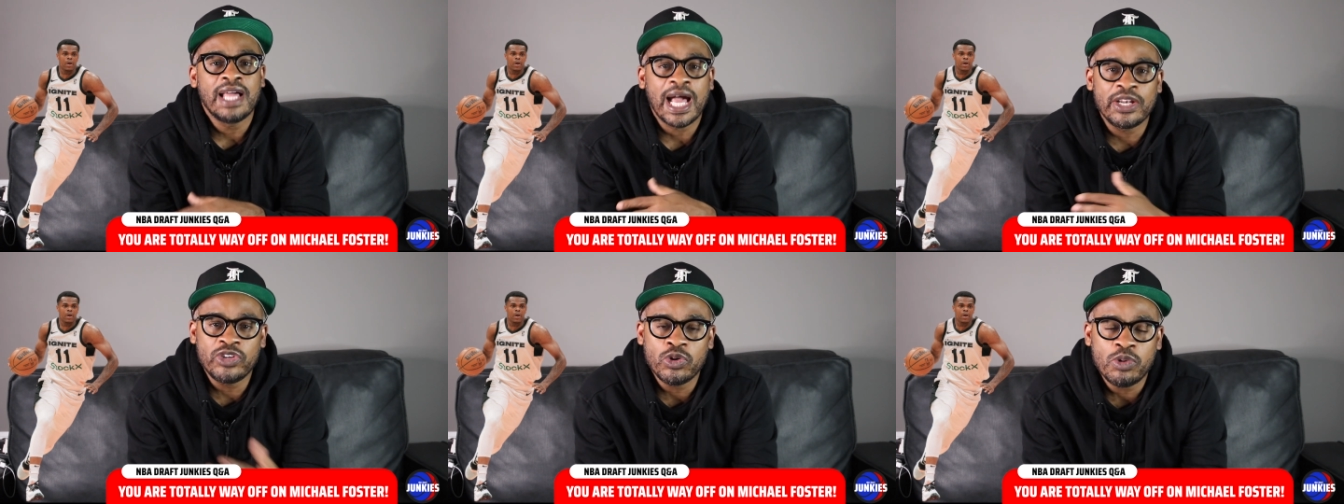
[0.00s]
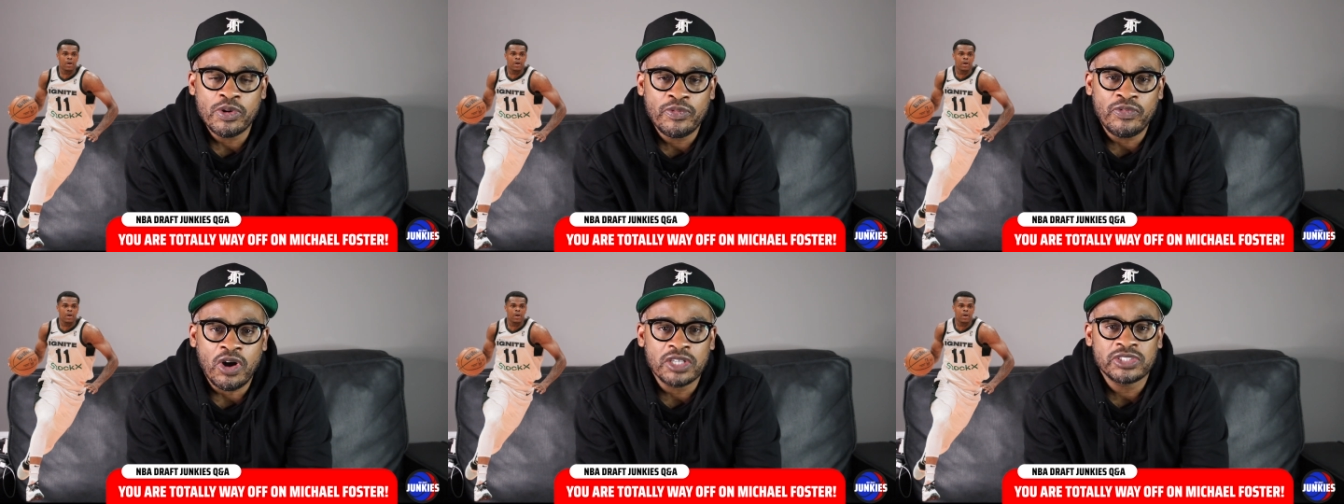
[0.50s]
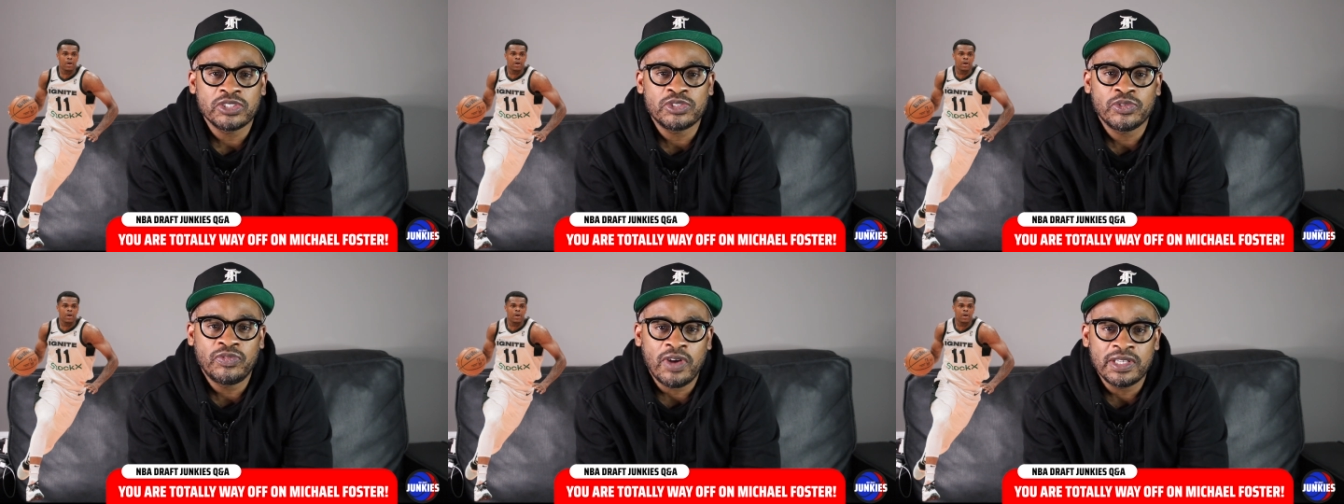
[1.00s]
I don't want Foster
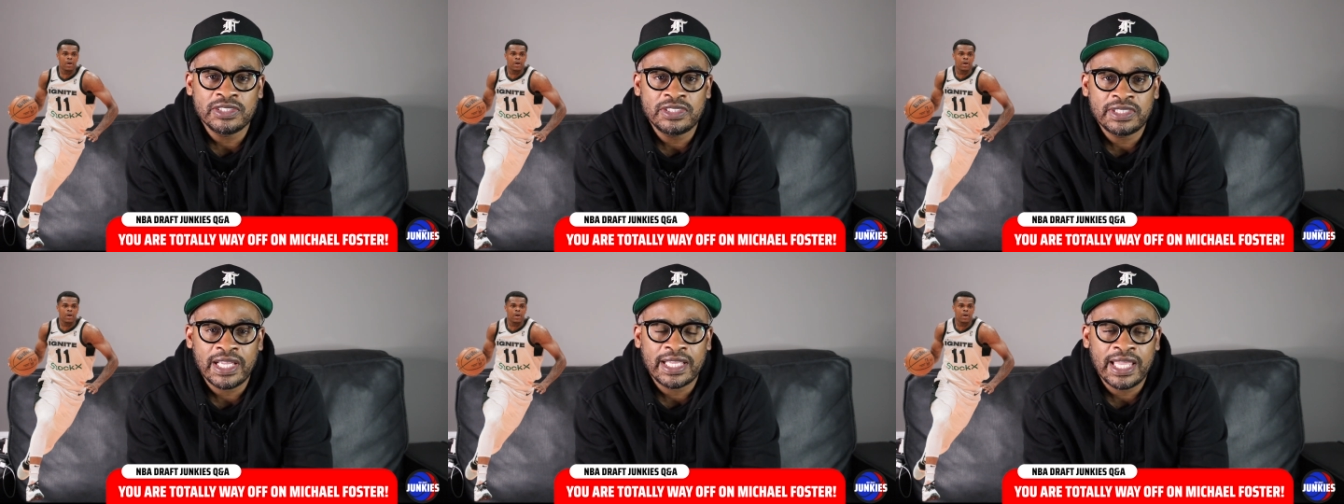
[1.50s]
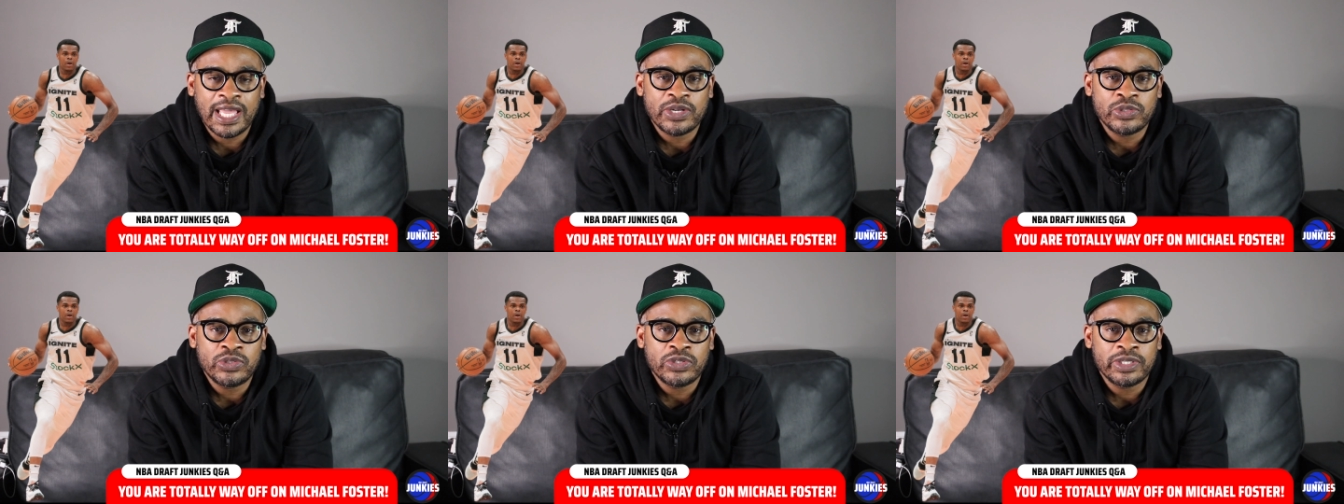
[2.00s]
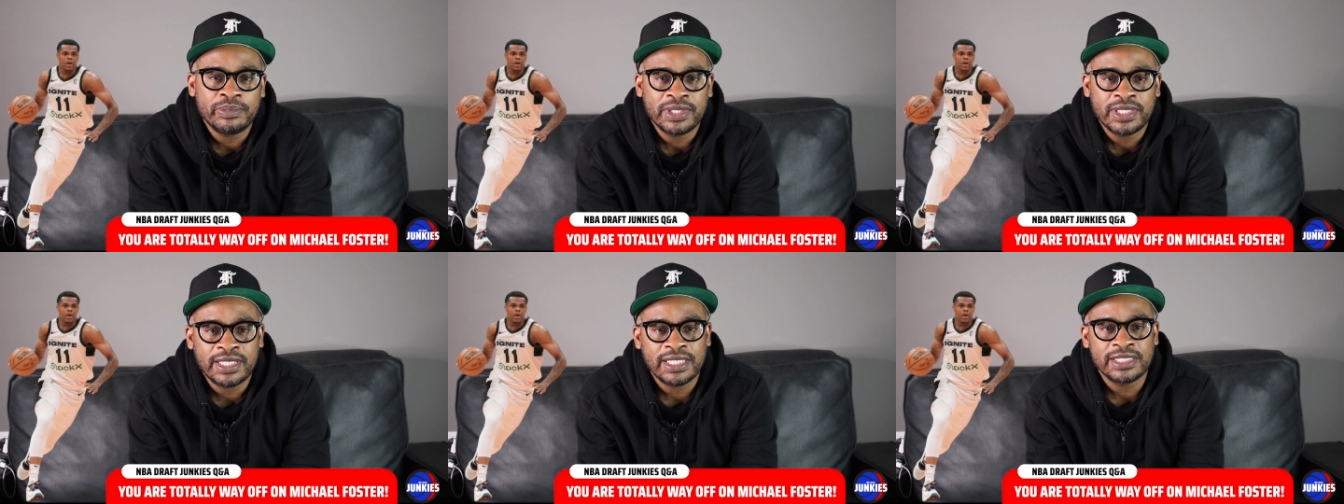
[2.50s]
to fall into that category,
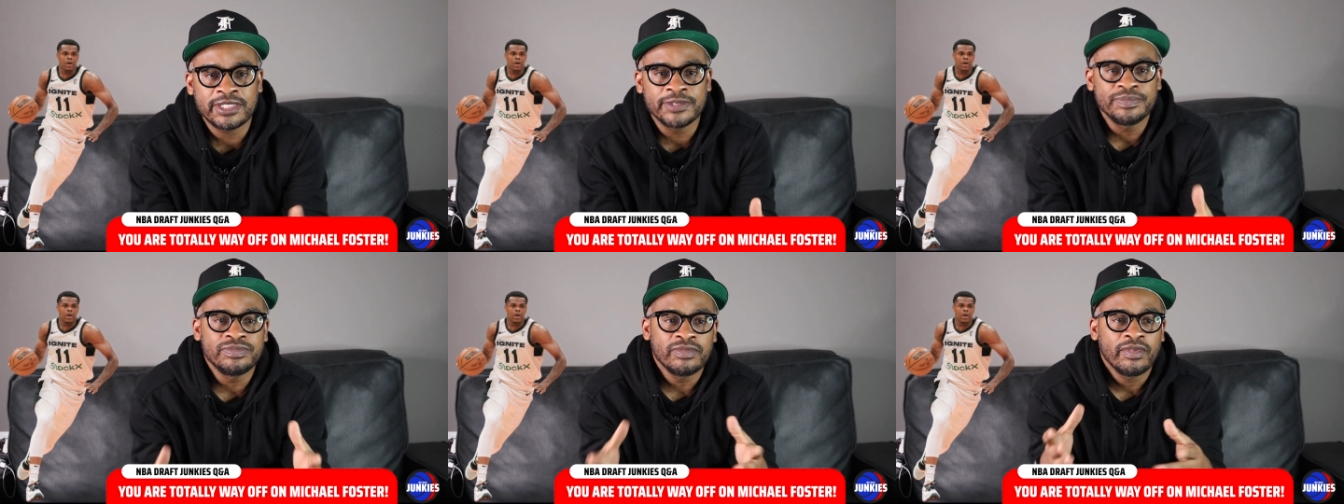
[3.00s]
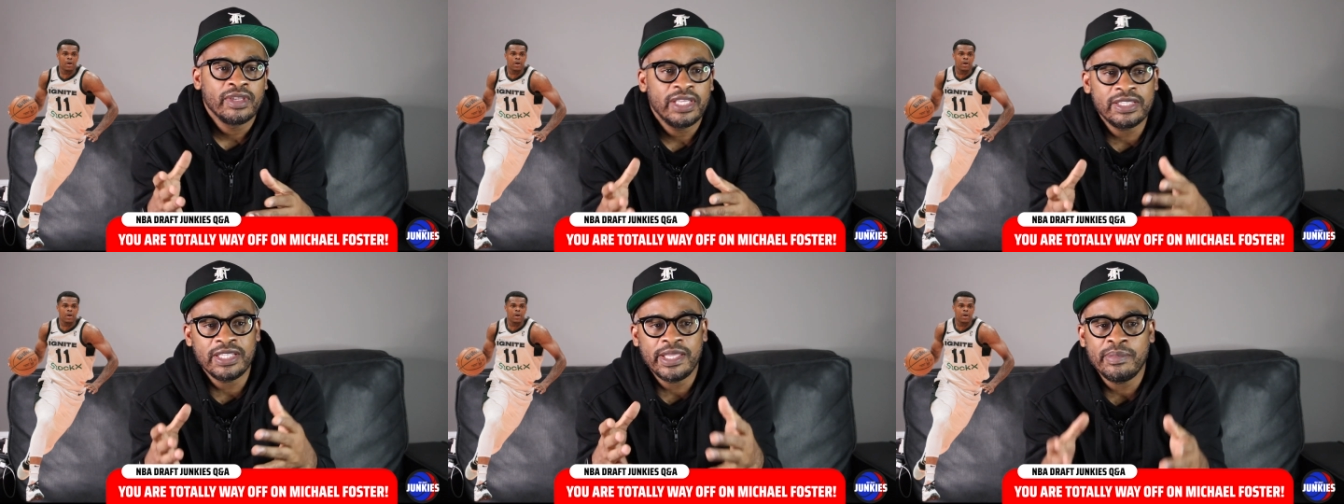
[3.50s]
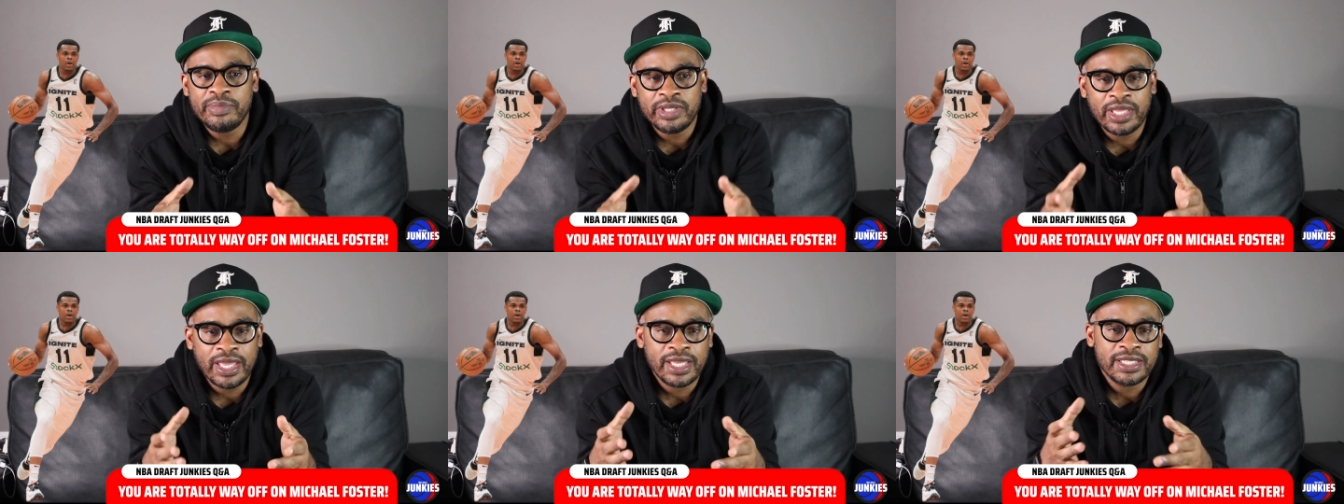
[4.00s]
because in the N
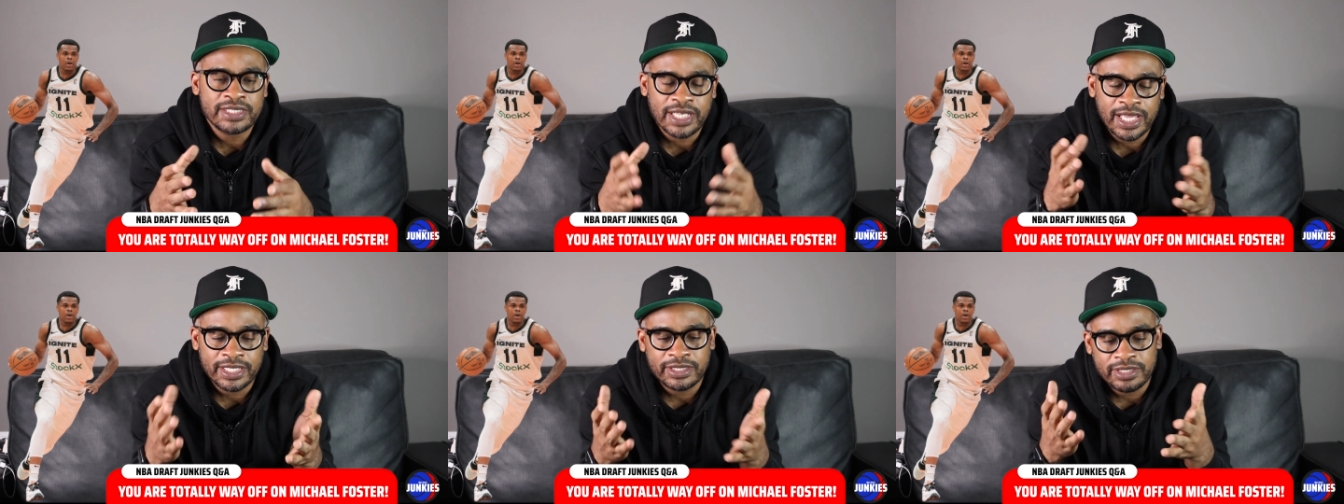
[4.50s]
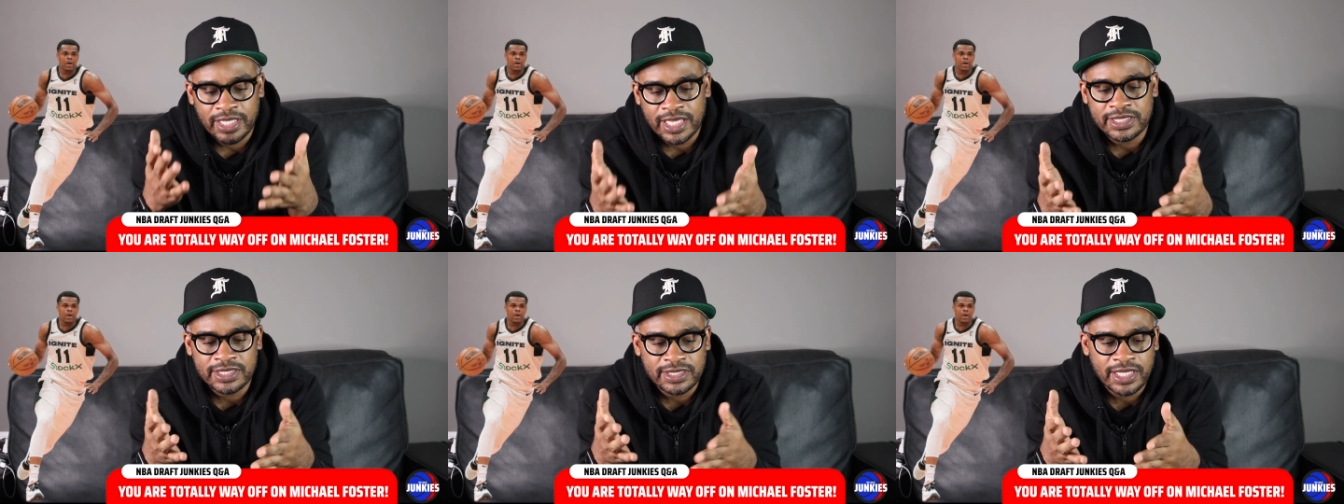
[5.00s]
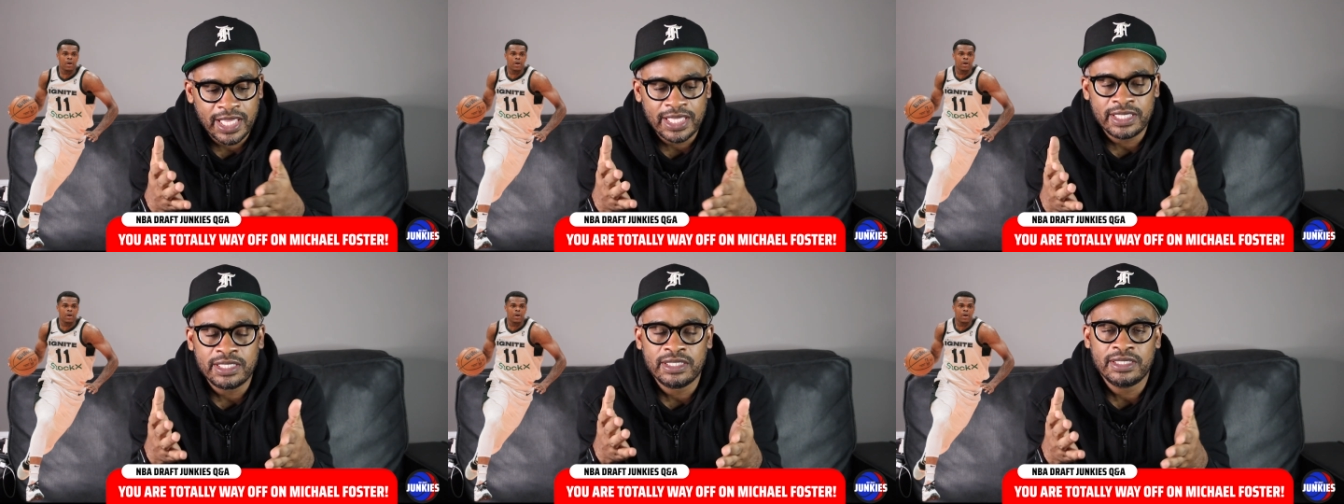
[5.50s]
B A, it's like, yes,
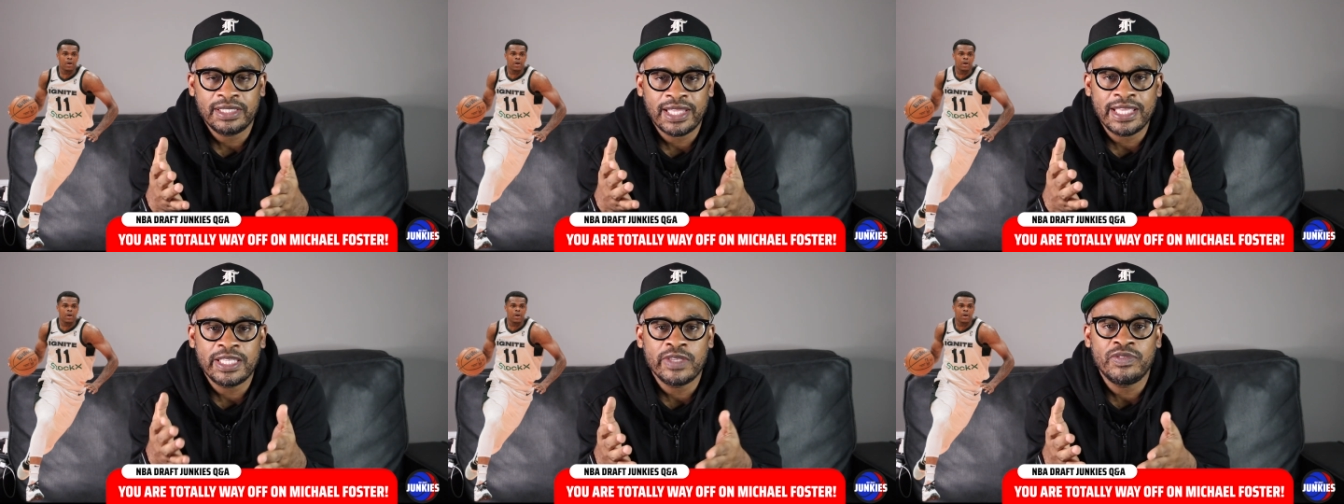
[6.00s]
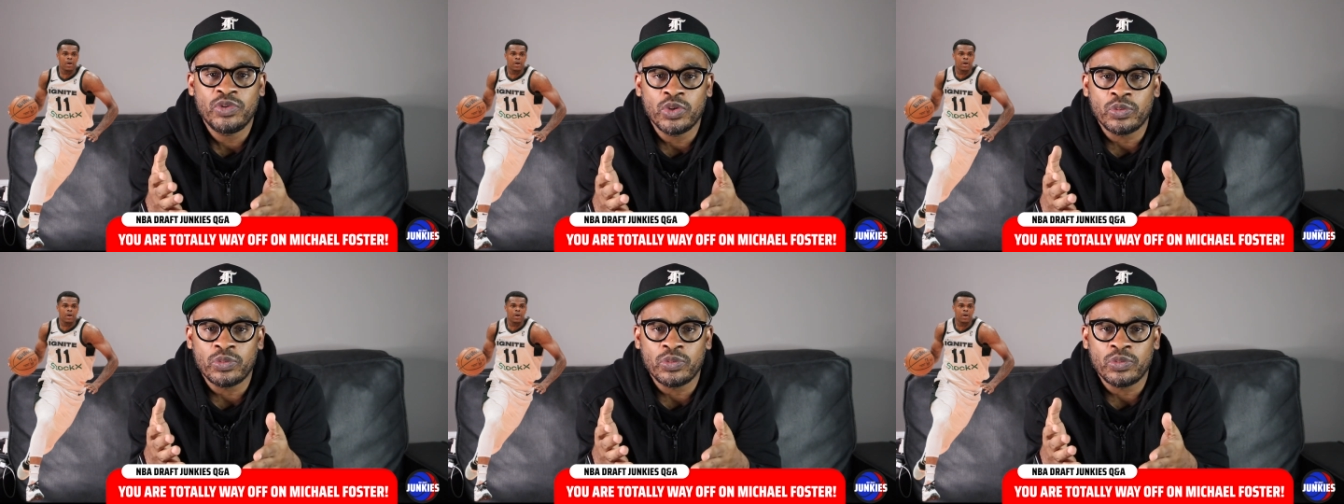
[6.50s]
they they give you a